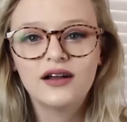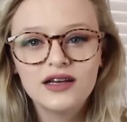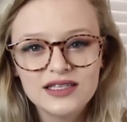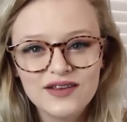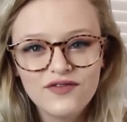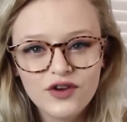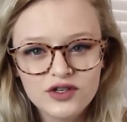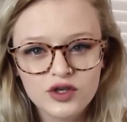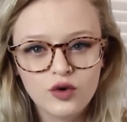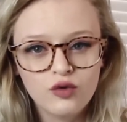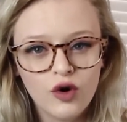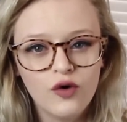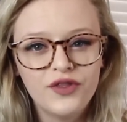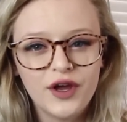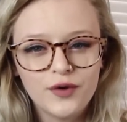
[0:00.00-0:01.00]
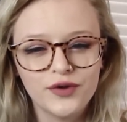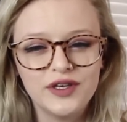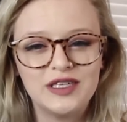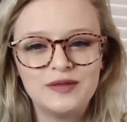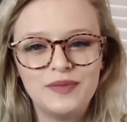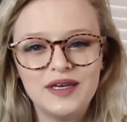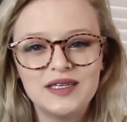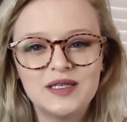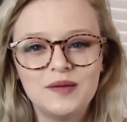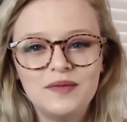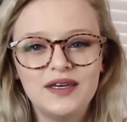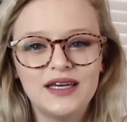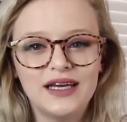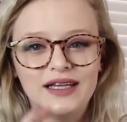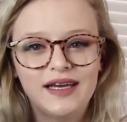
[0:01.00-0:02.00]
because if there's a quote that really speaks to
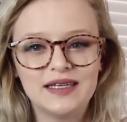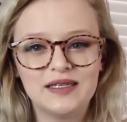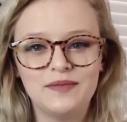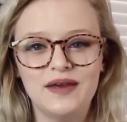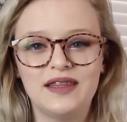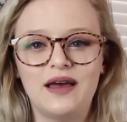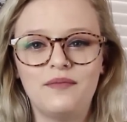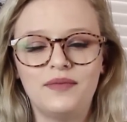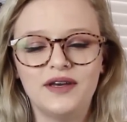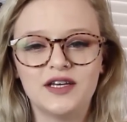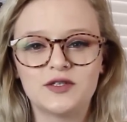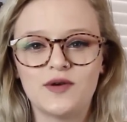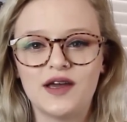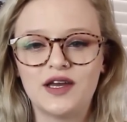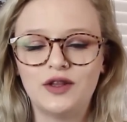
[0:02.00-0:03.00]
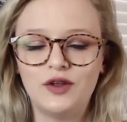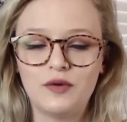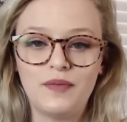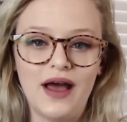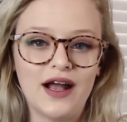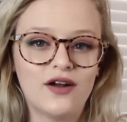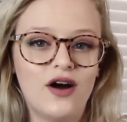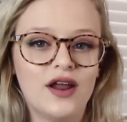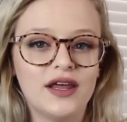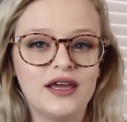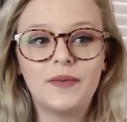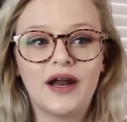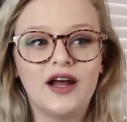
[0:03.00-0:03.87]
me, I like to make that big so I can look back on it.